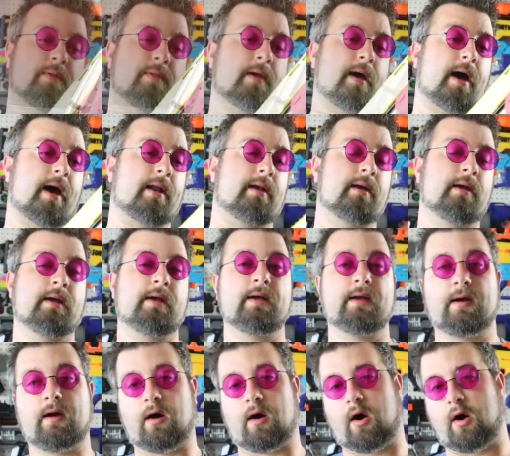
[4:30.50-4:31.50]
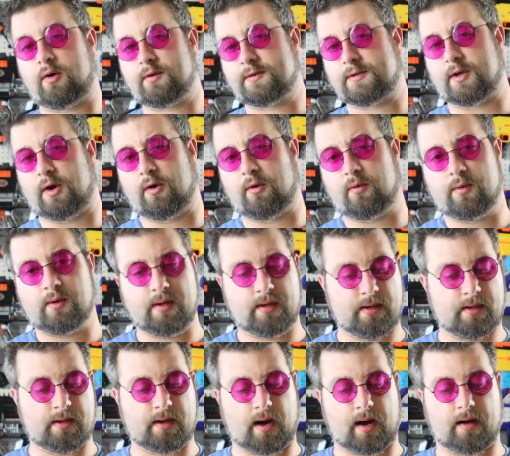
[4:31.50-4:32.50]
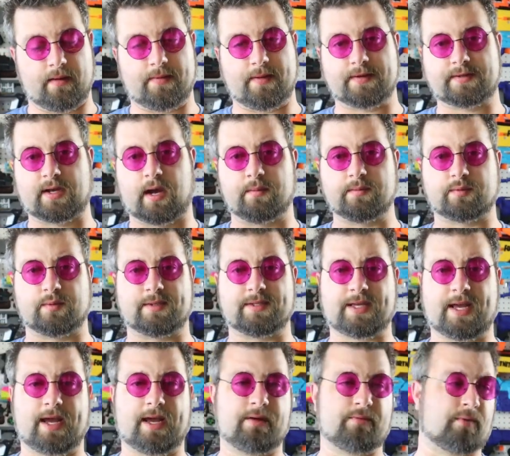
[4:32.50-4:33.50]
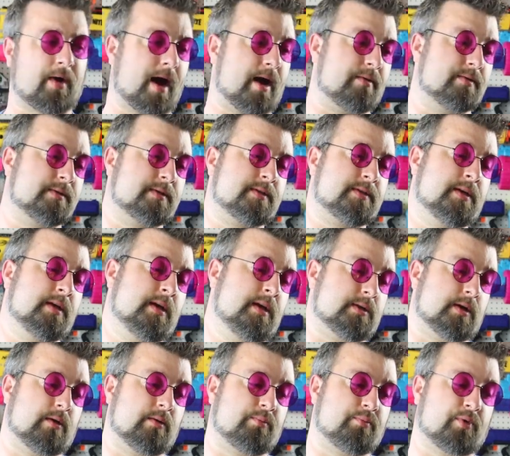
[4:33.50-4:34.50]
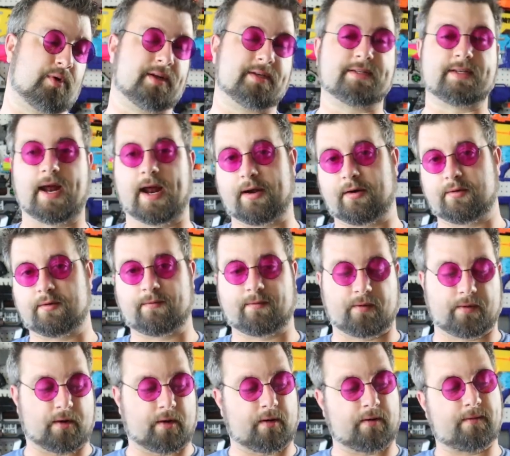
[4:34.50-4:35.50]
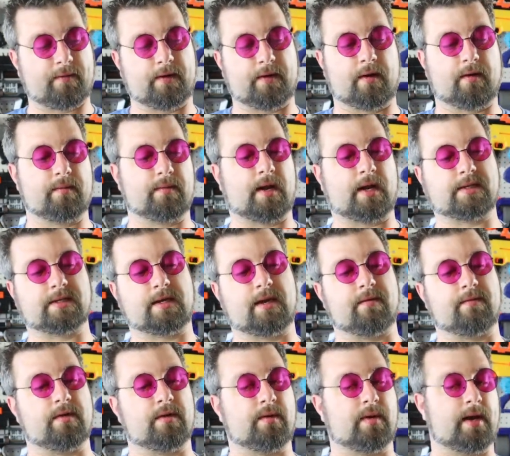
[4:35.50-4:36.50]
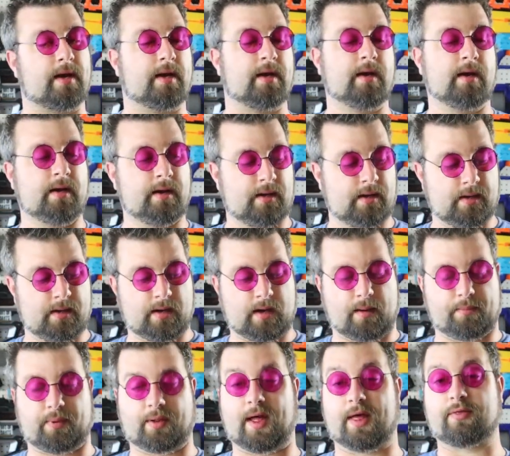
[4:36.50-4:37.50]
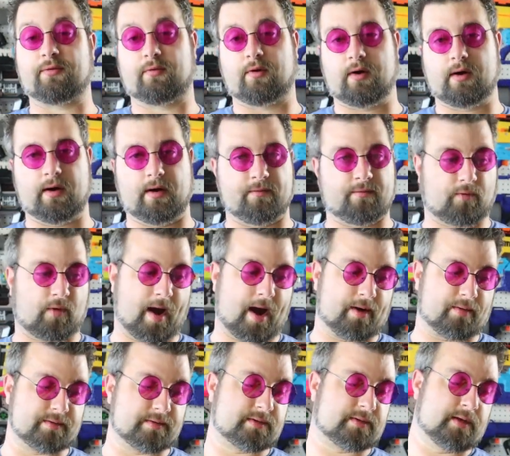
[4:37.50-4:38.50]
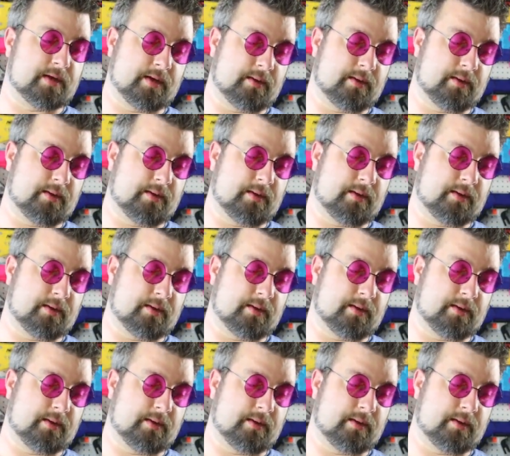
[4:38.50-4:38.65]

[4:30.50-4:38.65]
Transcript: with that. Also, this comes with 10 rounds, so pretty standard for Nerf, you know, not to give you a plethora of rounds.